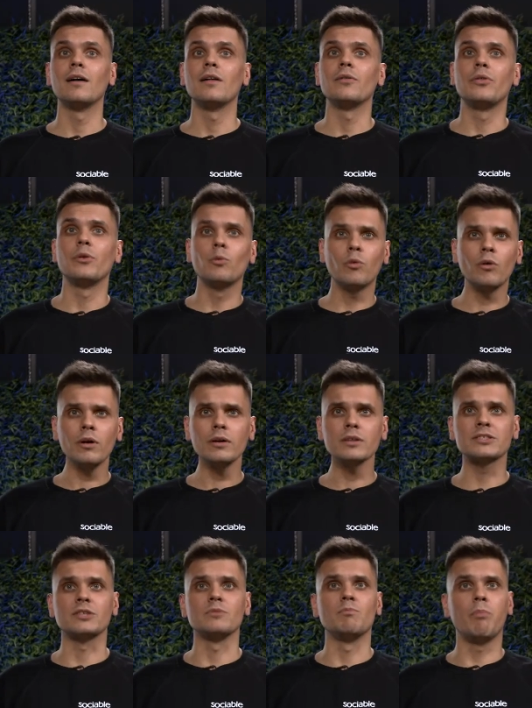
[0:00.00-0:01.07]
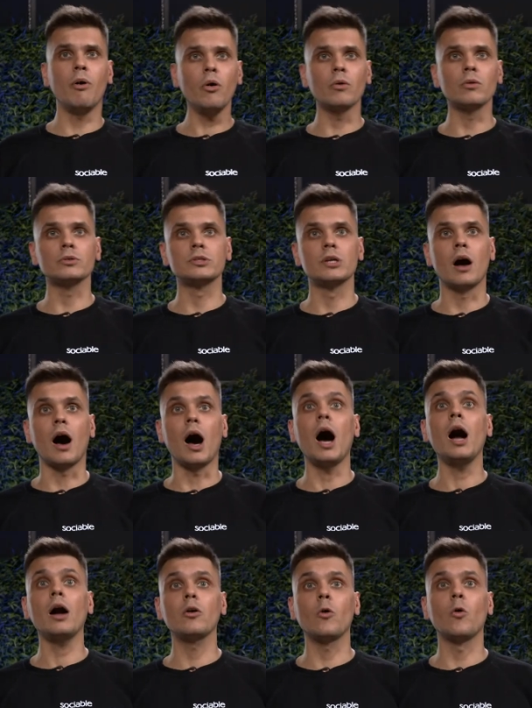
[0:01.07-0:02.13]
The words in bold
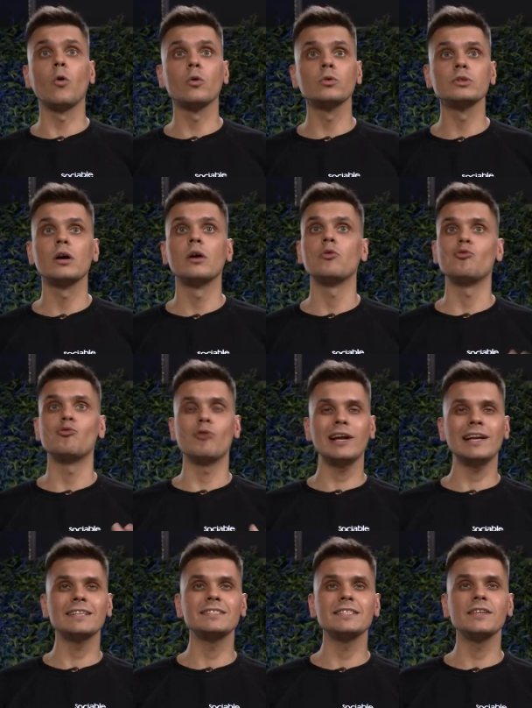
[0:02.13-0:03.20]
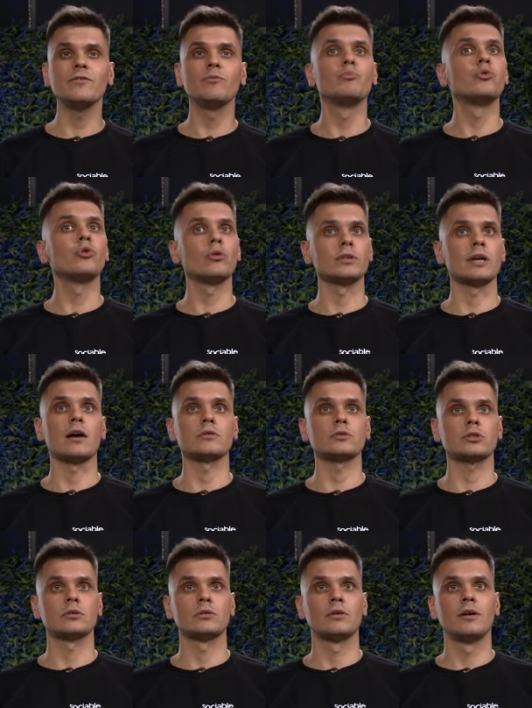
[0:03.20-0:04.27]
are called relative
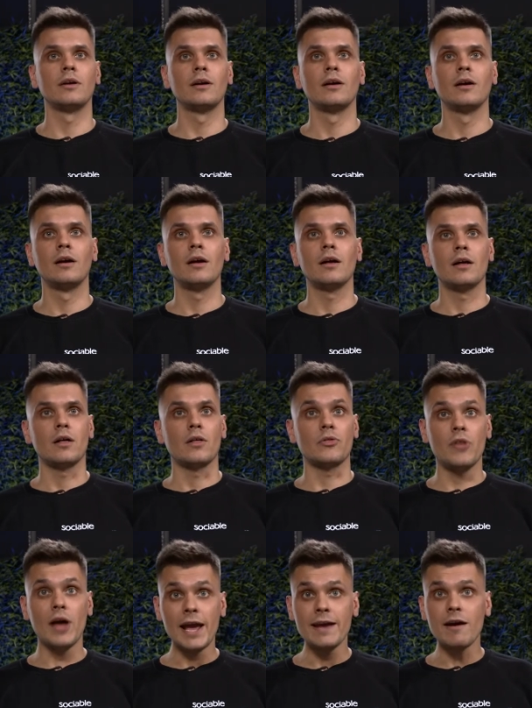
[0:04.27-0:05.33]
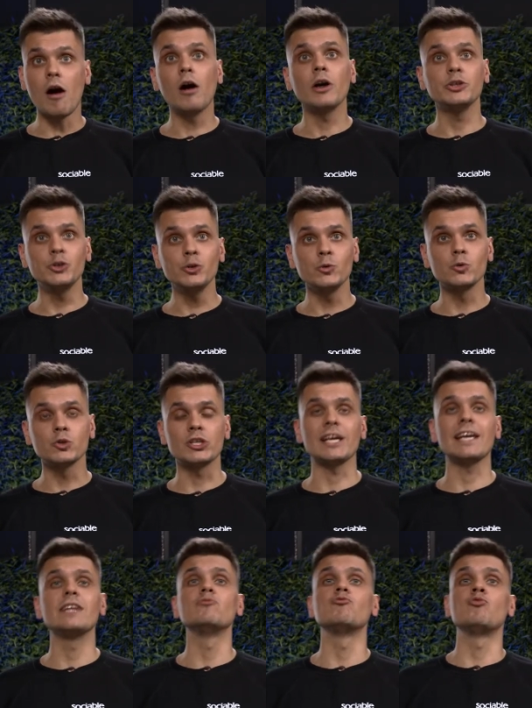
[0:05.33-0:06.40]
pronouns. They are used
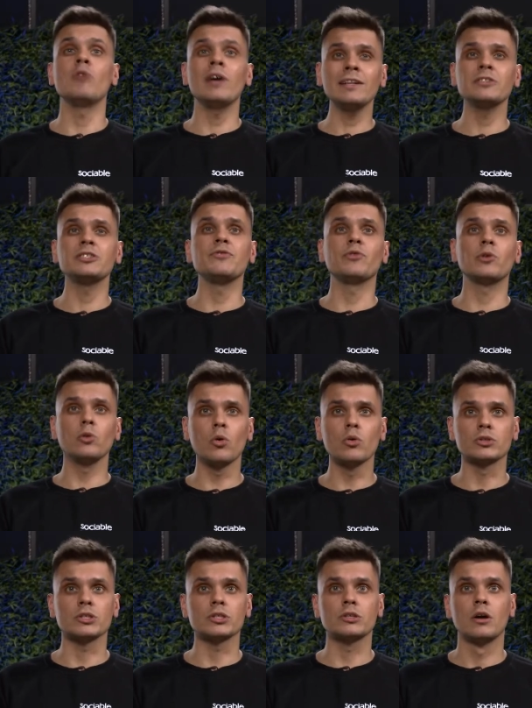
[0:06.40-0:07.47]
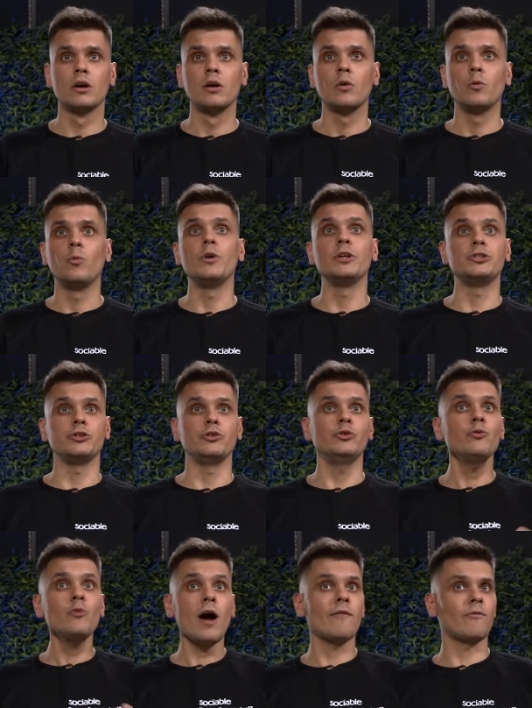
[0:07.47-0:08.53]
in relative clauses which
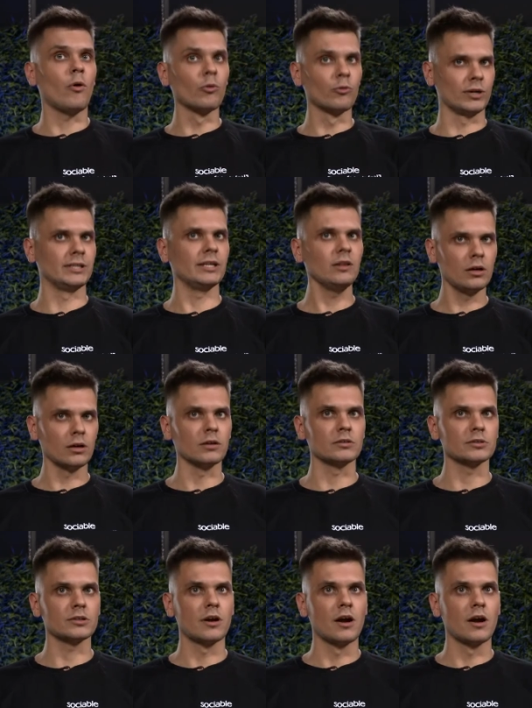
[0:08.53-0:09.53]
you have already learned